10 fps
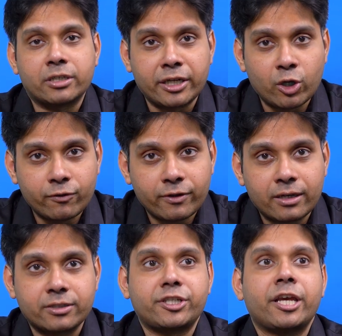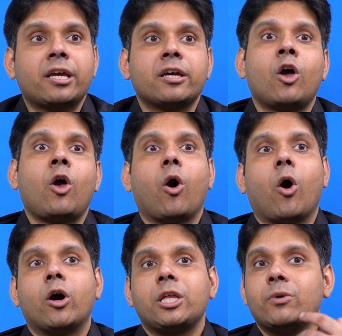Nilofar Sheikh,
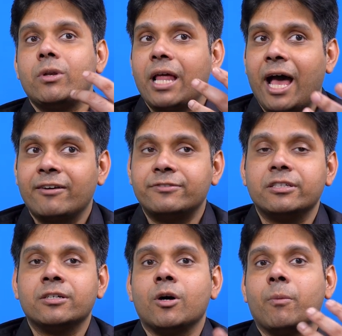or you will have the